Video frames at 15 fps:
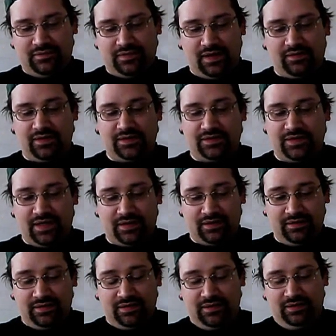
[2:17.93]
I lost track.
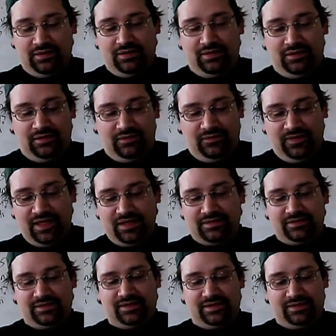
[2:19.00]

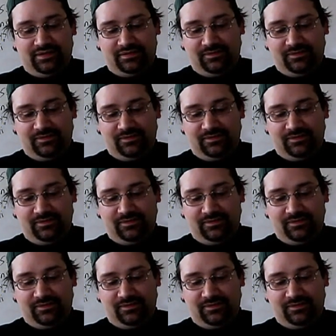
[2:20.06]
Vehicles.